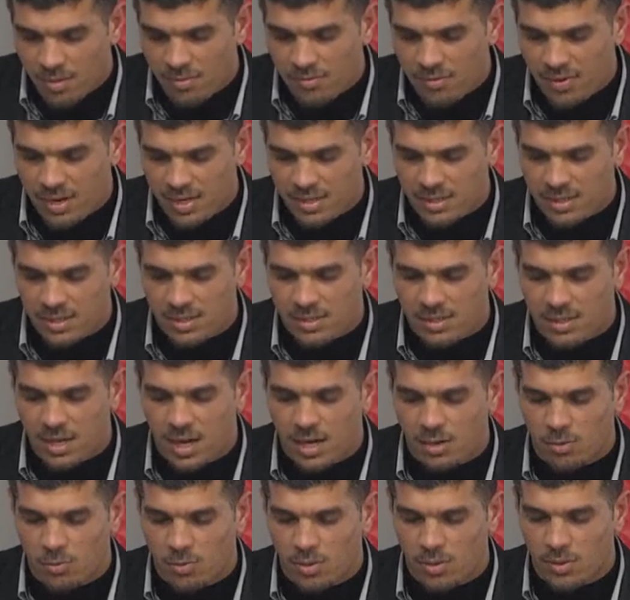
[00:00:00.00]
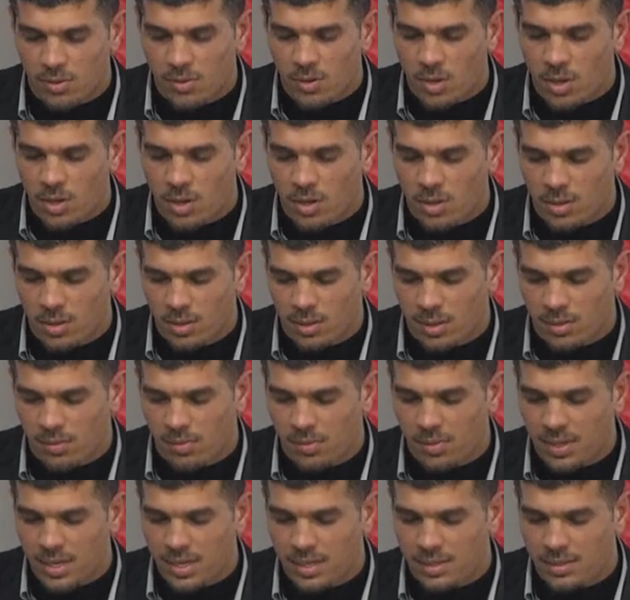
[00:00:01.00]
First start with No,
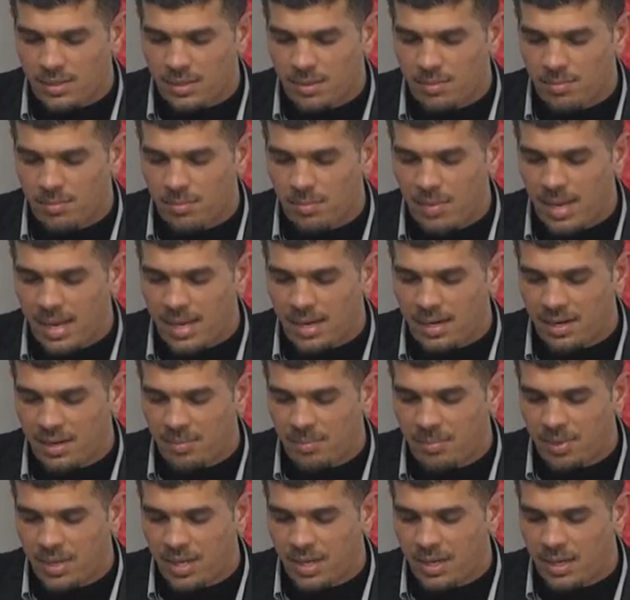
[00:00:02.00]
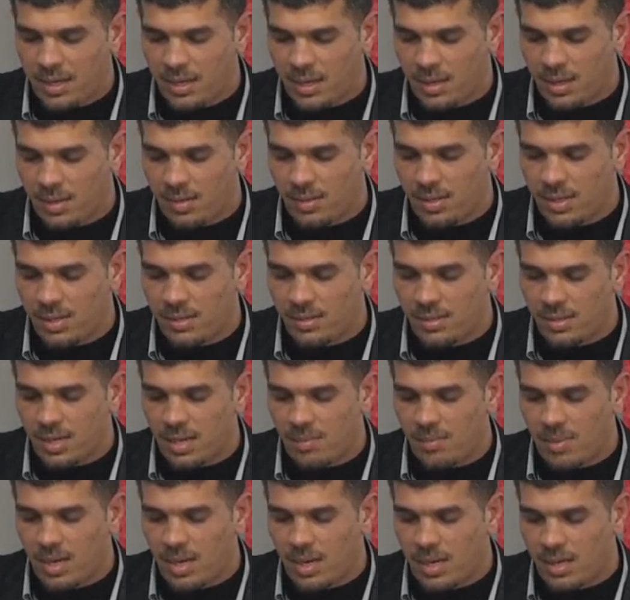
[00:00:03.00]
then Mari-B, then
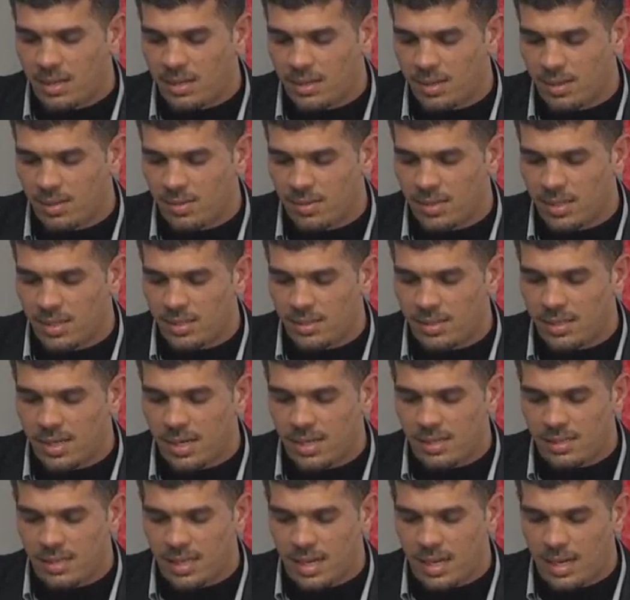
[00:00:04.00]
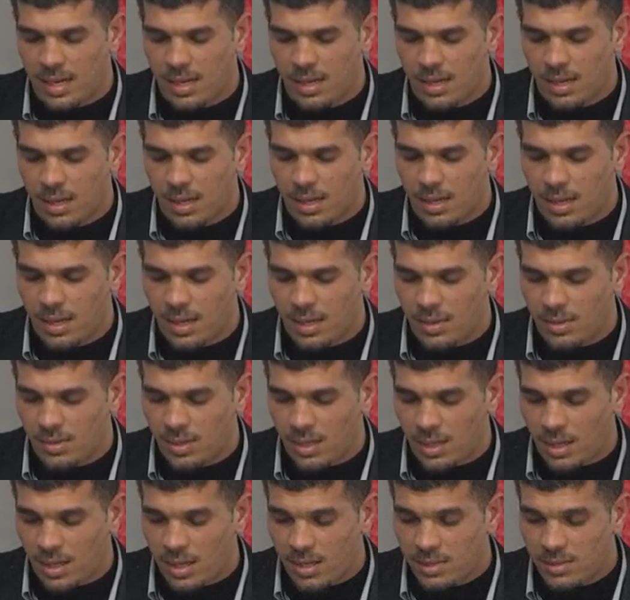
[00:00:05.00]
Tamar, then Delta, and
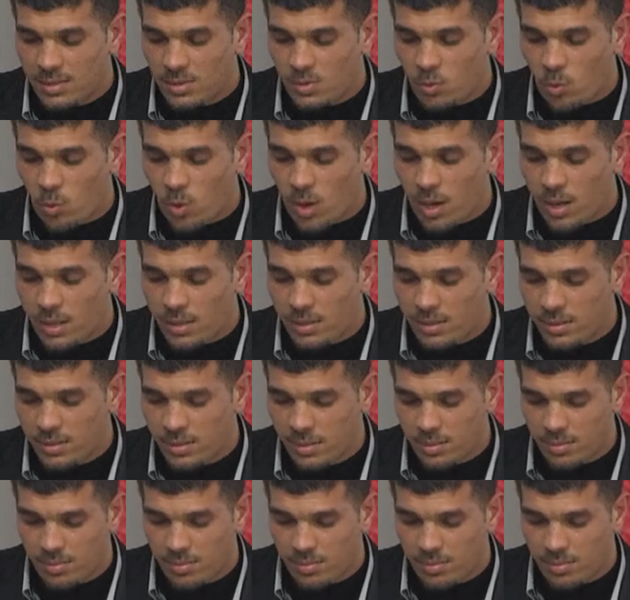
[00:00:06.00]
the last one